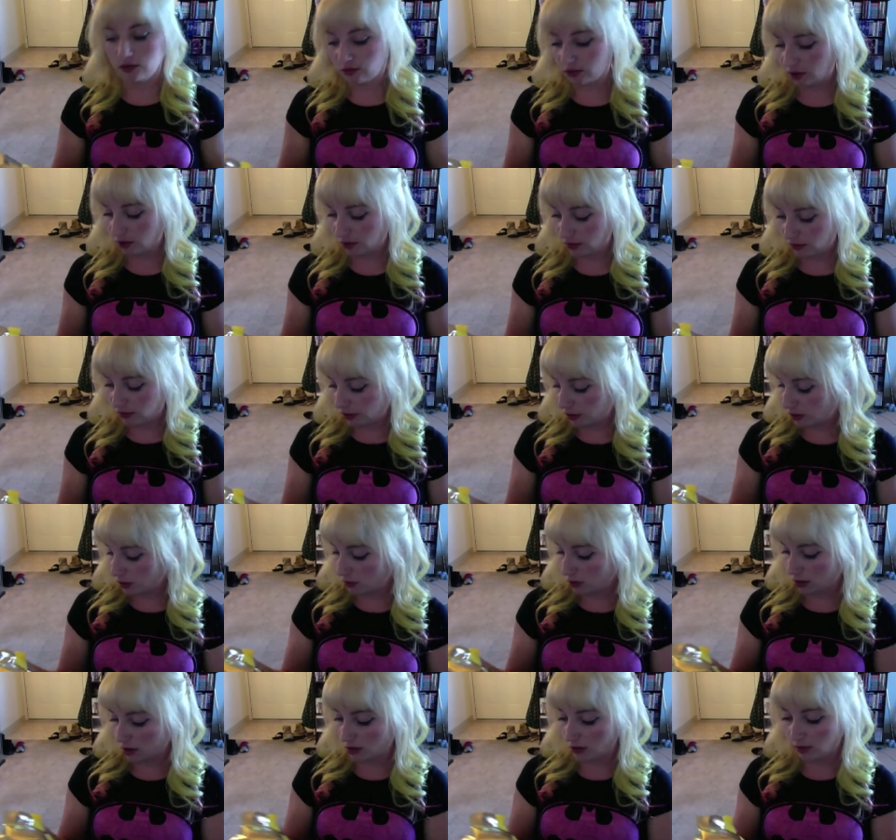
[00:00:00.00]
very fun to
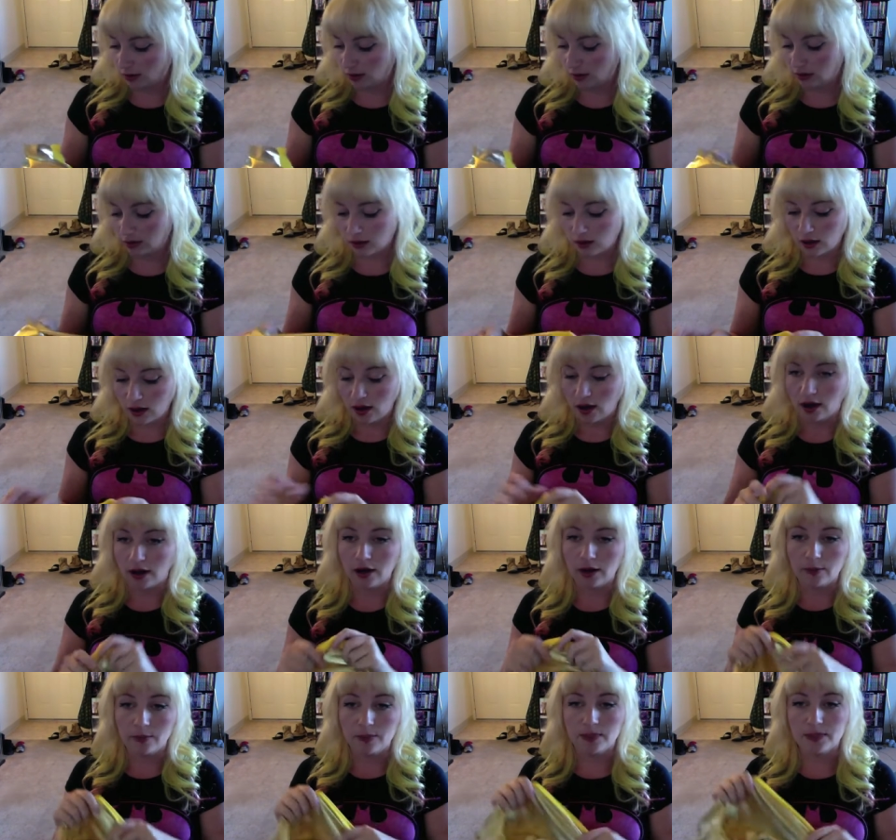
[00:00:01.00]
work with.
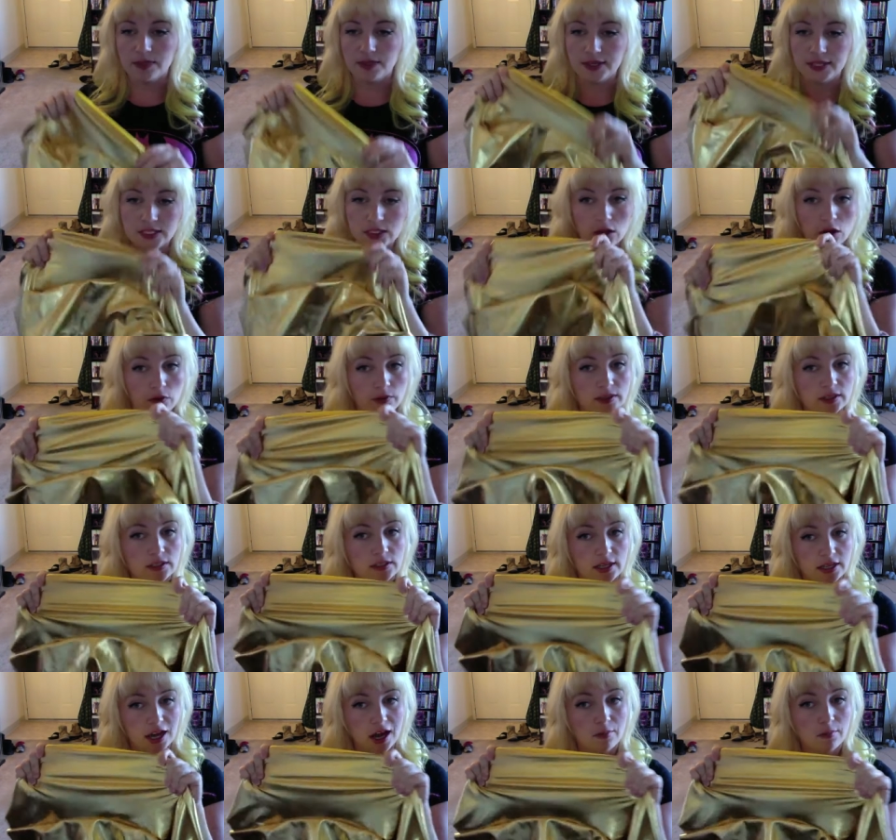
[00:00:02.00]
Um, these always,
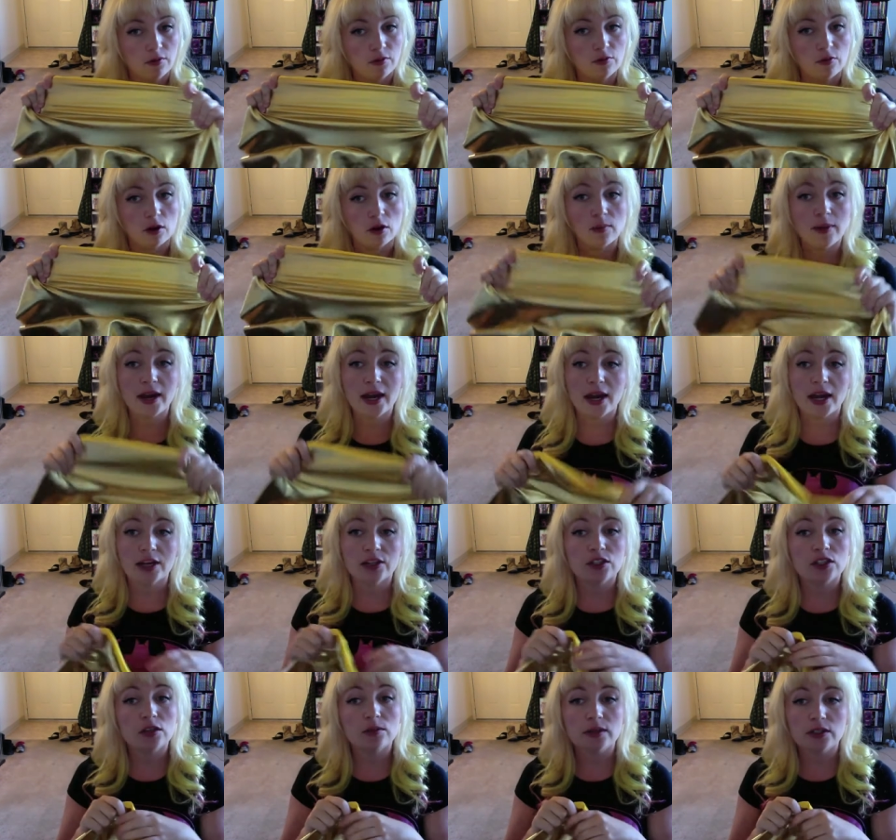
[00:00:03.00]
they come in four-way and
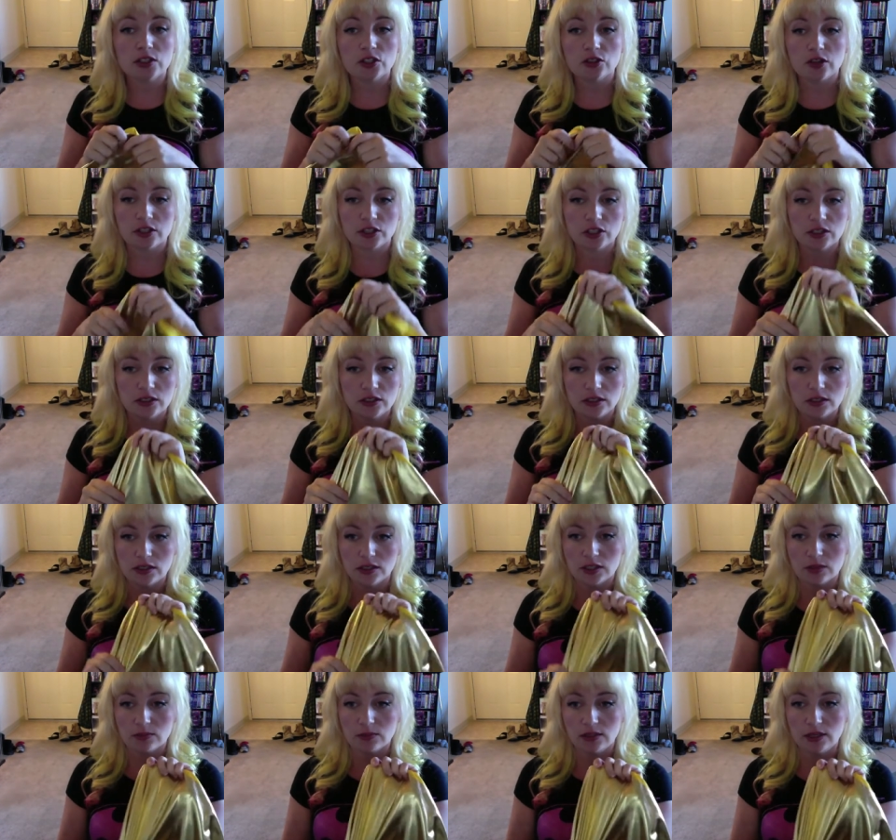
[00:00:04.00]
two-way stretches.
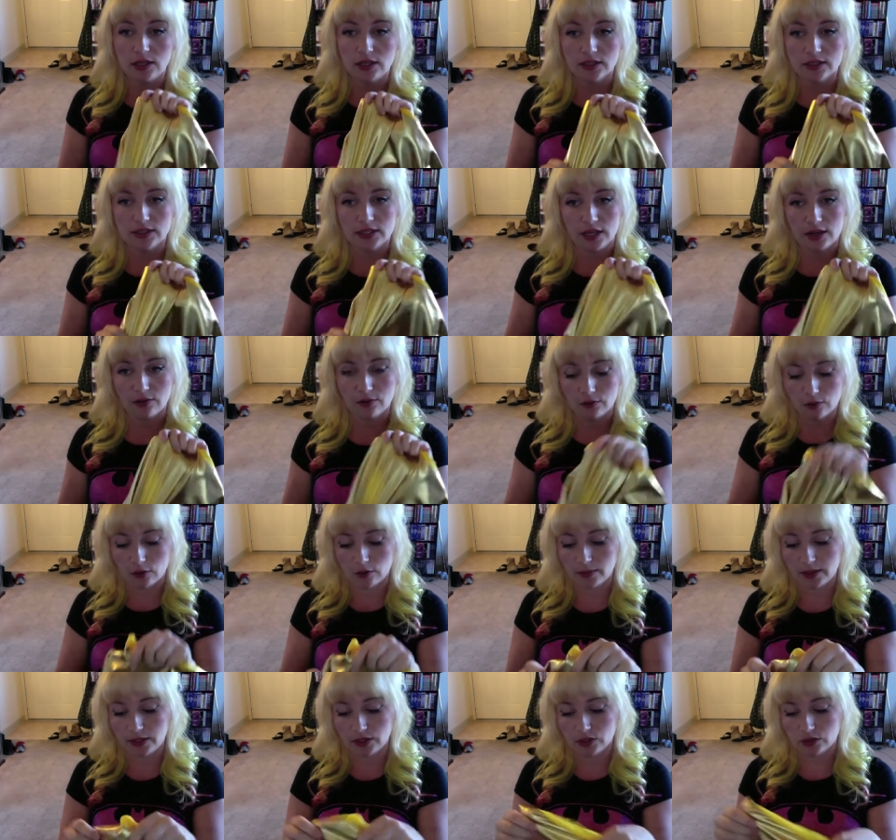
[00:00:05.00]
This one is a
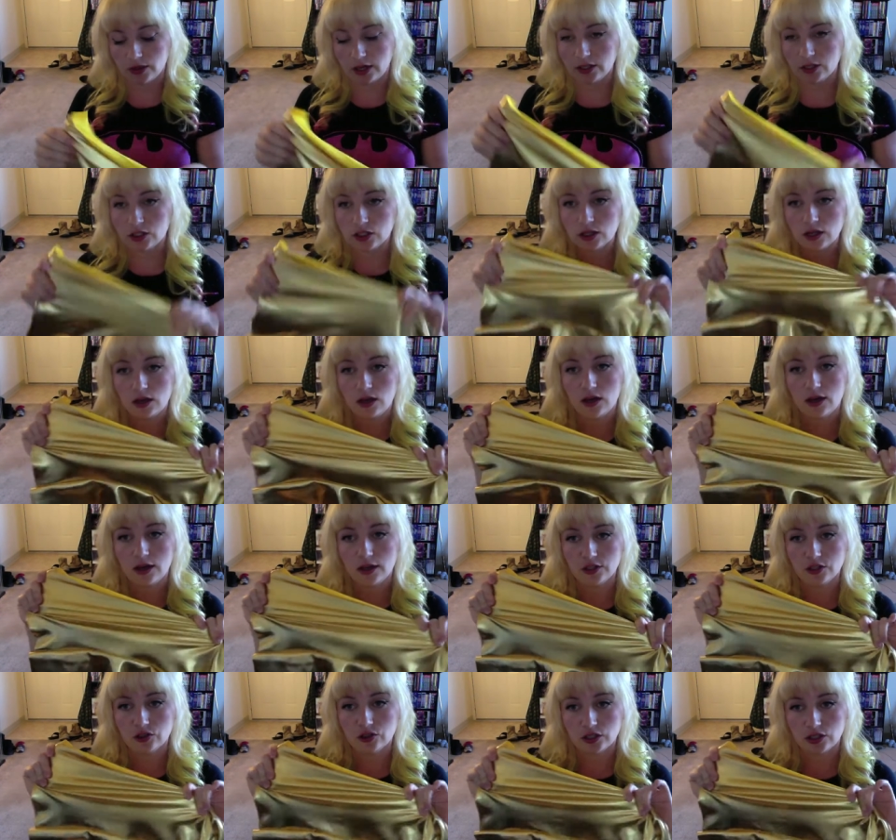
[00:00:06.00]
four-way stretch. It
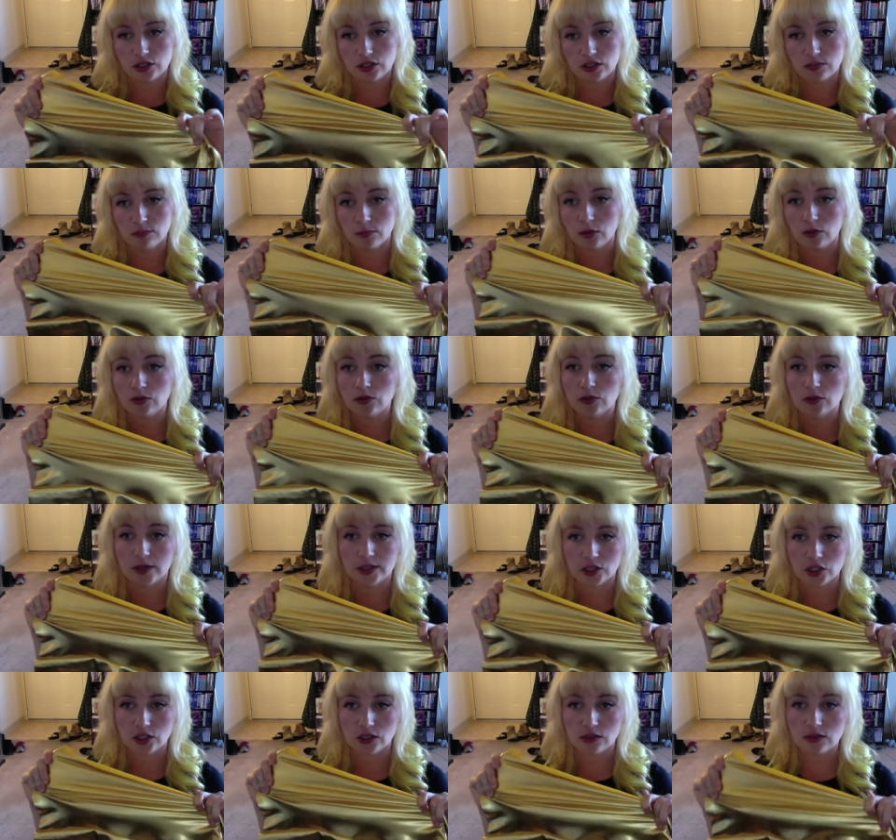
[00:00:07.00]
stretches in both
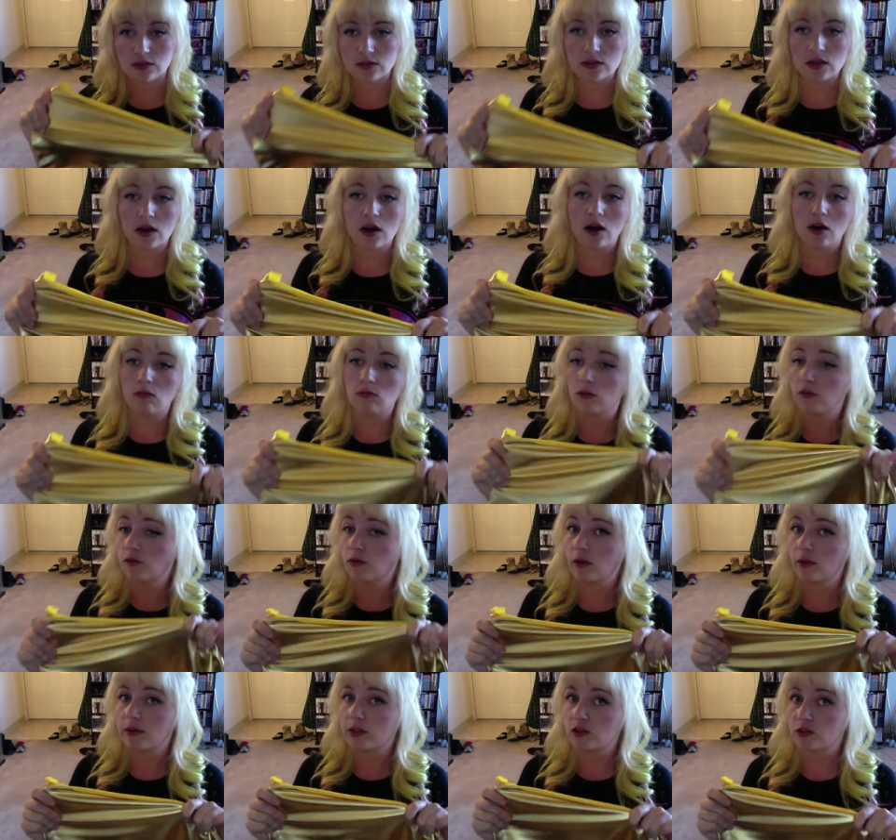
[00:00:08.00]
directions. With
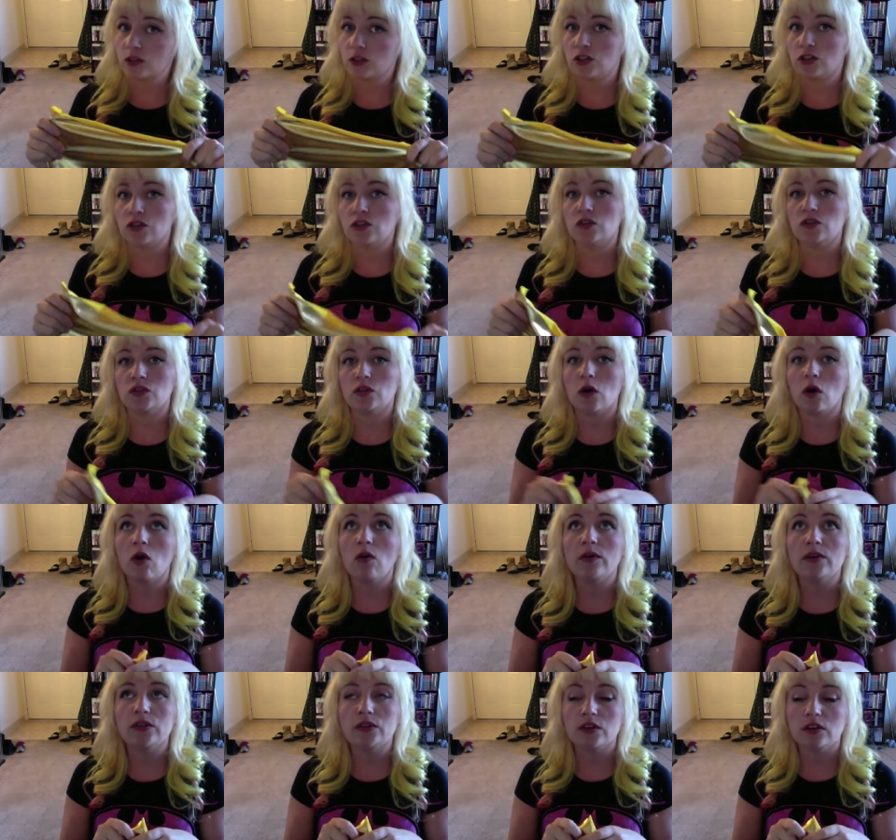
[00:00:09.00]
four-way stretches, there's
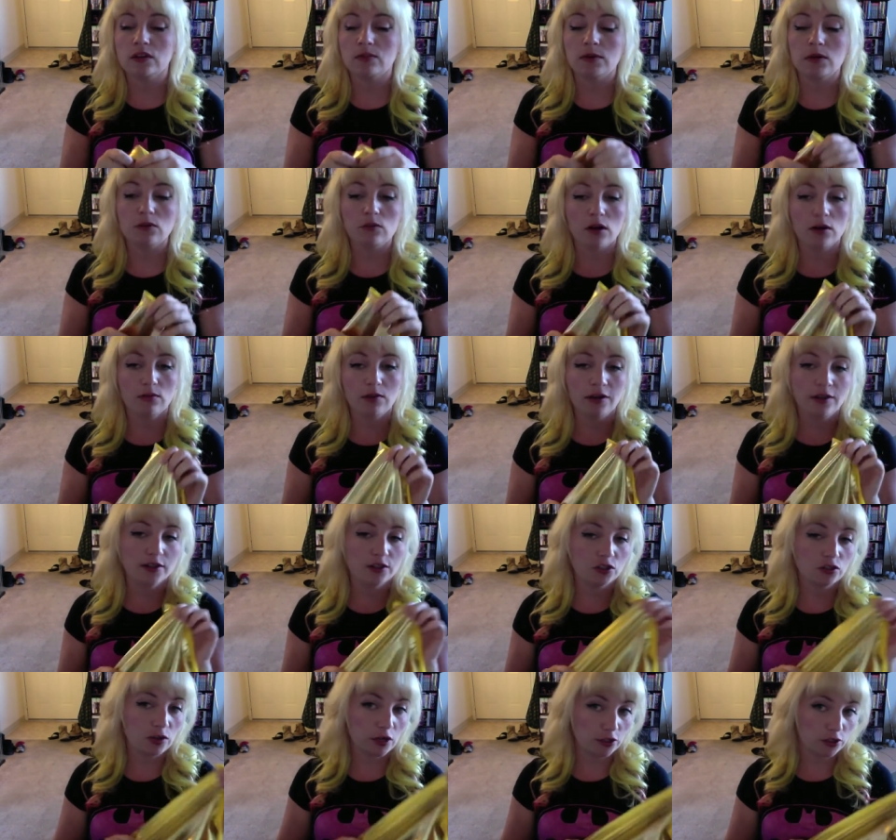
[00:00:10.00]
always going to be one way that
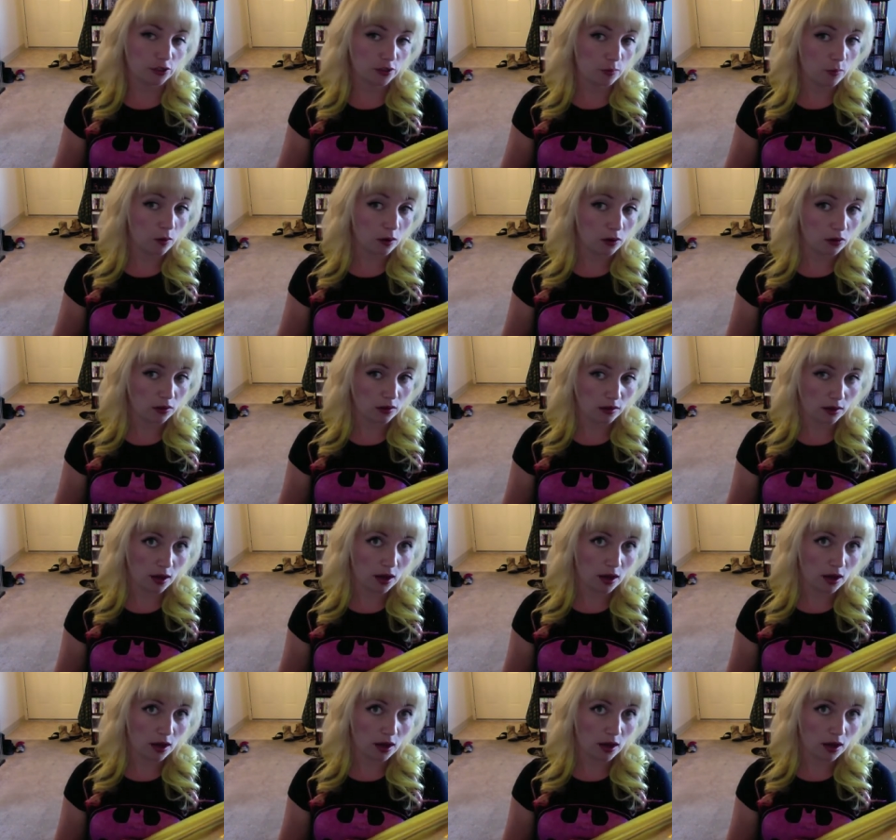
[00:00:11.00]
stretches more than the